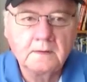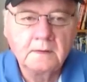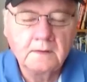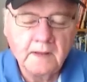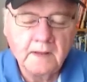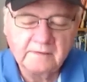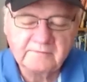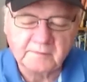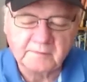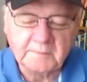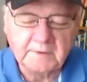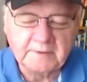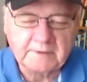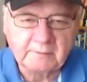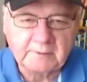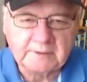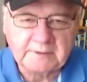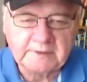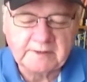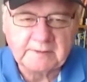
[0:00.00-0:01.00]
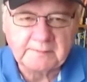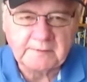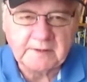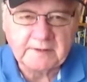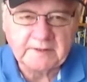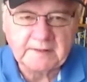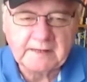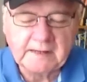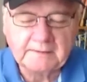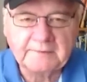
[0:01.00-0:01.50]
Hey everybody, Rick Needham
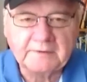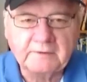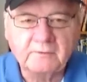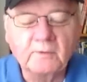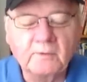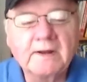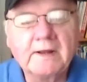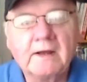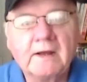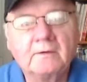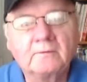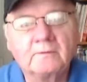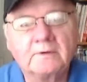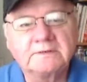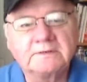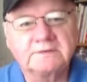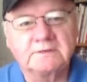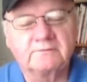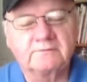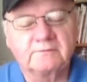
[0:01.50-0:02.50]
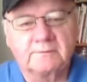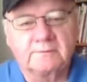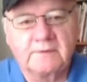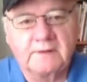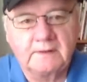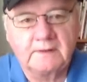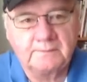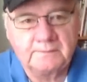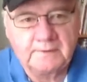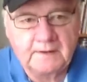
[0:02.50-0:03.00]
handicapping Greyhound Racing from
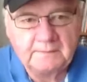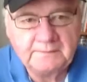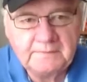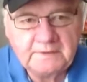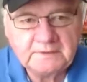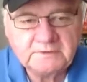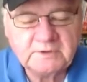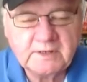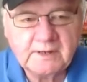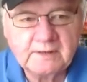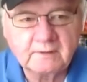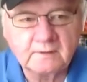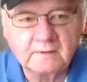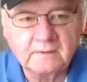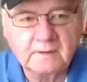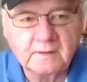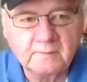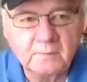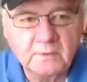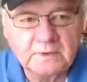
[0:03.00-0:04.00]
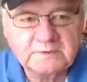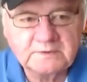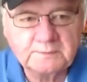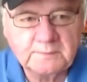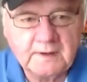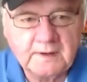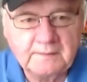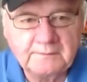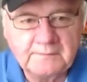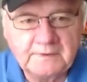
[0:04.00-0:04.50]
the Palm Beach Kennel Club, West
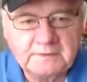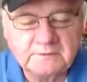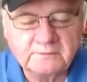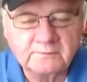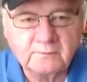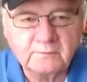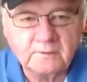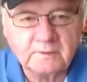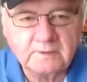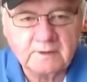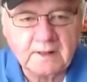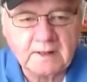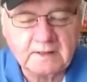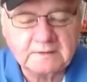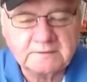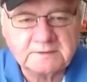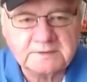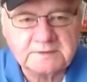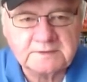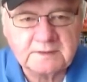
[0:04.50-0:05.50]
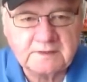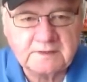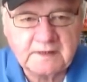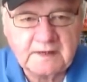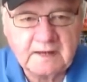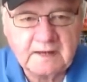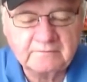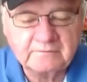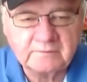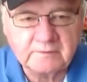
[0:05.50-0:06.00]
Palm Beach, Florida on
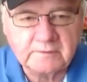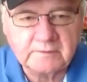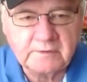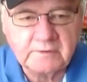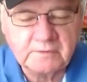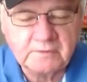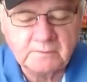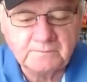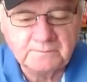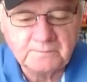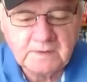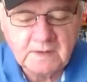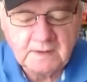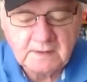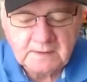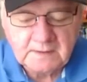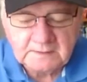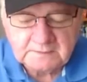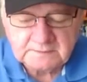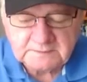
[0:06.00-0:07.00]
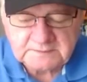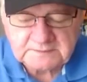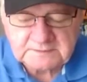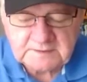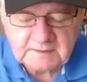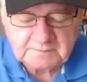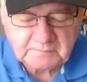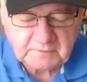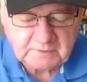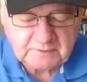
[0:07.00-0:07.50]
Sunday afternoon,
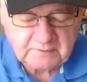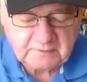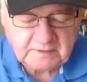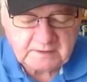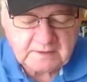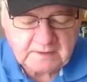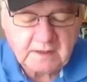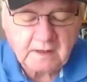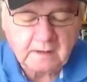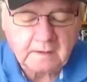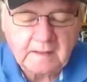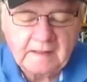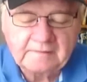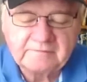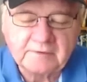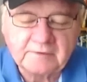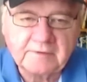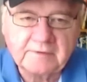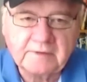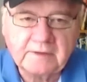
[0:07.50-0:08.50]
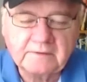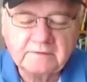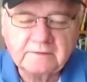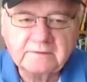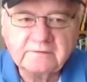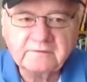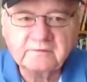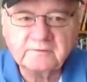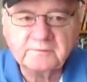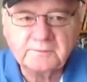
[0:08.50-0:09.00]
December the 11th, and
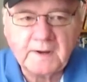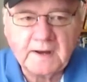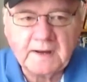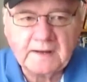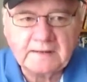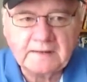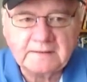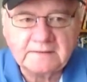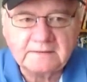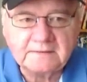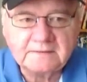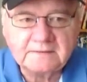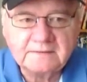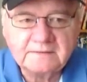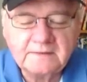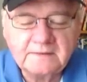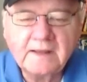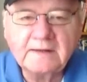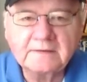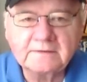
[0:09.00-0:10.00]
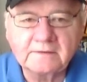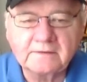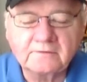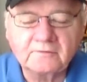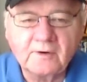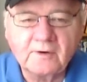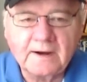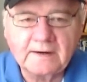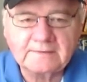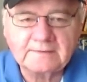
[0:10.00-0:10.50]
this is my day at the
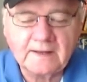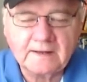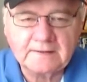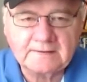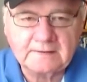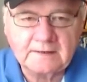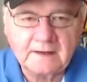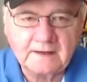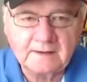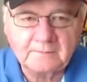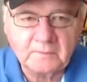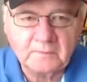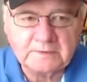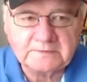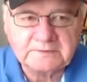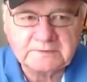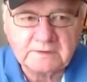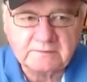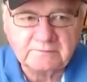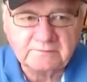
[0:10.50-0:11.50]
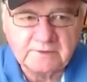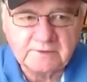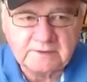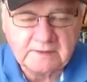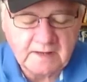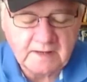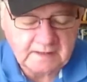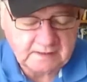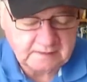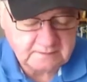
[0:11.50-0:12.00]
track.com race of the
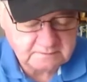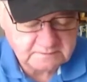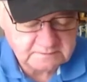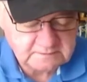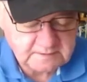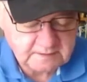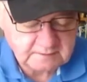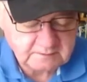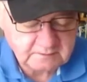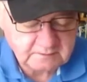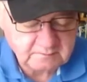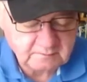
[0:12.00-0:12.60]
day. Let's take a look at